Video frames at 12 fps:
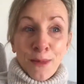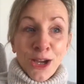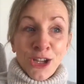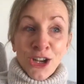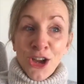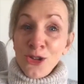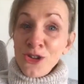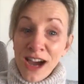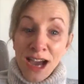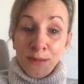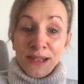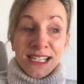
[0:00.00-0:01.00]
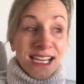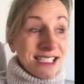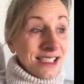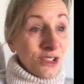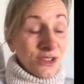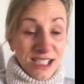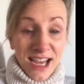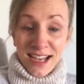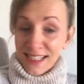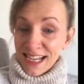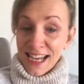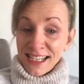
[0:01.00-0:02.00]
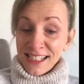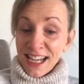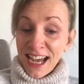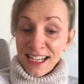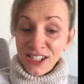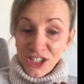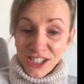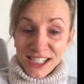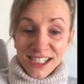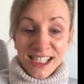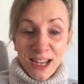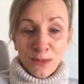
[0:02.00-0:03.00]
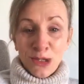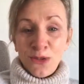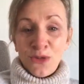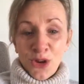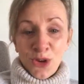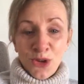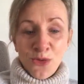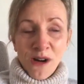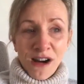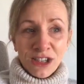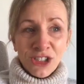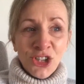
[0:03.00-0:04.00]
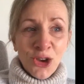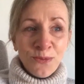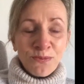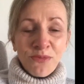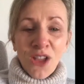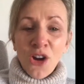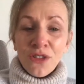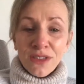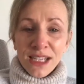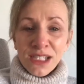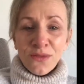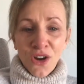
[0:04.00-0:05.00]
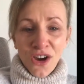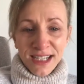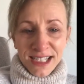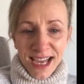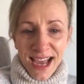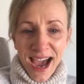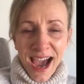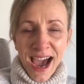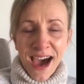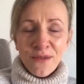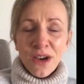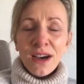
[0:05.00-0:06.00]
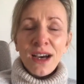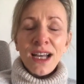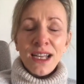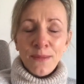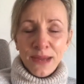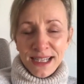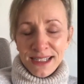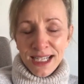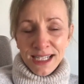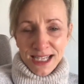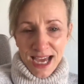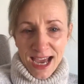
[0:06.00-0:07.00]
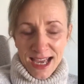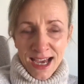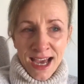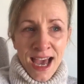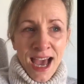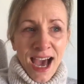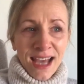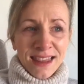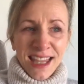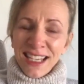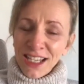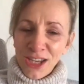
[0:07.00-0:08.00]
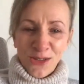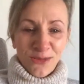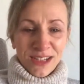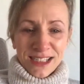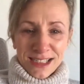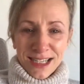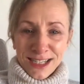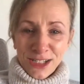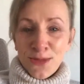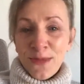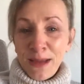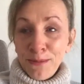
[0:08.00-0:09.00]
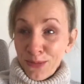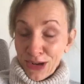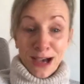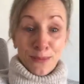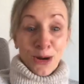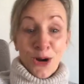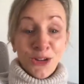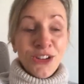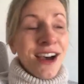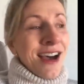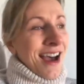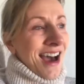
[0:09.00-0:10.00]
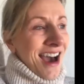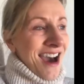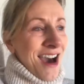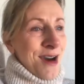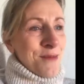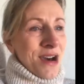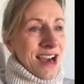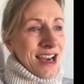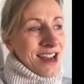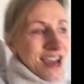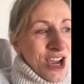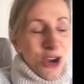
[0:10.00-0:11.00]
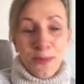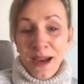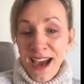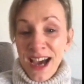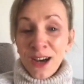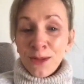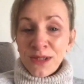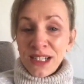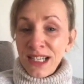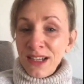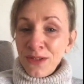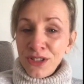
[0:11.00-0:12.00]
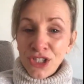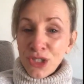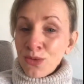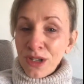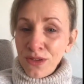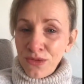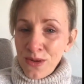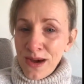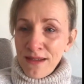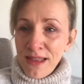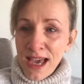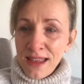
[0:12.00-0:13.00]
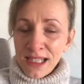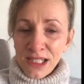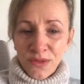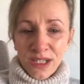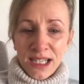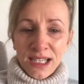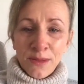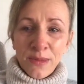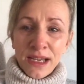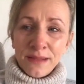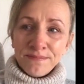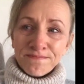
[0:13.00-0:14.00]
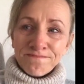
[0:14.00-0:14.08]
you know, your happy days and your sad days, and just accept you for who you are. So on this Friday, have an amazing day. And thank you for listening to me blub on. And I hope it helps even just one of you out there that's feeling a bit